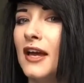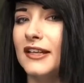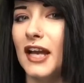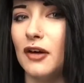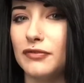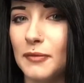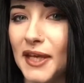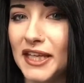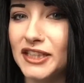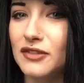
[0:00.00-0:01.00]
Now for
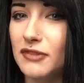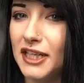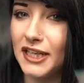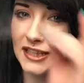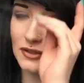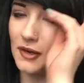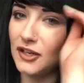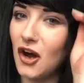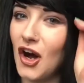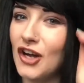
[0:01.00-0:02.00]
me, it's quite
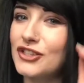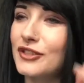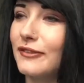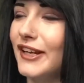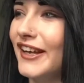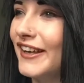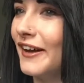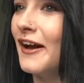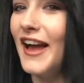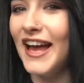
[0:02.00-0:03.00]
harsh.
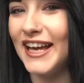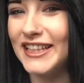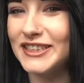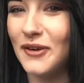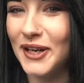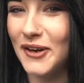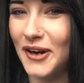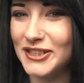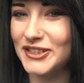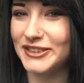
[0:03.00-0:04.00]
It's quite
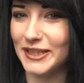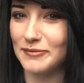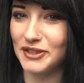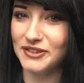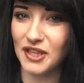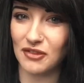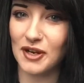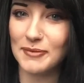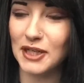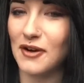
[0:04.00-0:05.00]
harsh because I'm used to 3
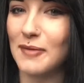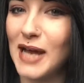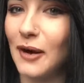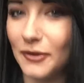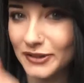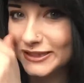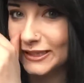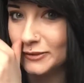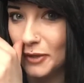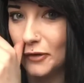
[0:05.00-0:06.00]
milligram now and not
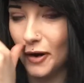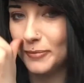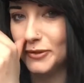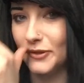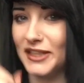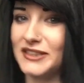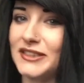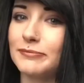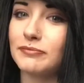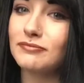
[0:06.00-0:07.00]
6 milligrams. So it is.
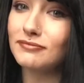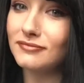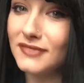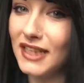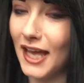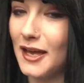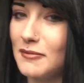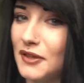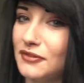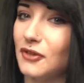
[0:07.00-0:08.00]
I
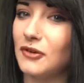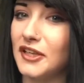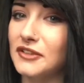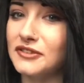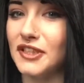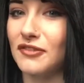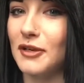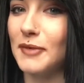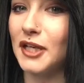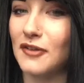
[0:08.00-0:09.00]
admit, if you're only used to 3
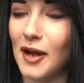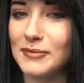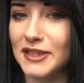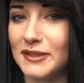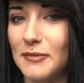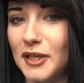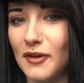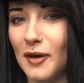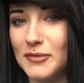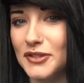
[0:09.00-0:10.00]
milligrams, 6
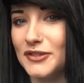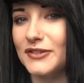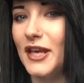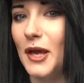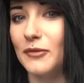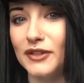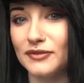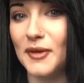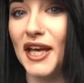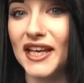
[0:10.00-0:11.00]
milligram does. Well, for
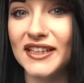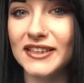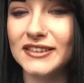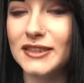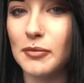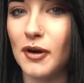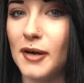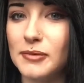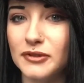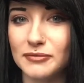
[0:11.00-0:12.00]
me at least, it
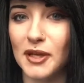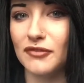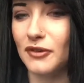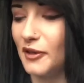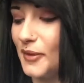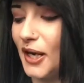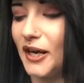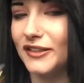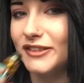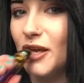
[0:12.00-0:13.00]
probably blows my throat apart.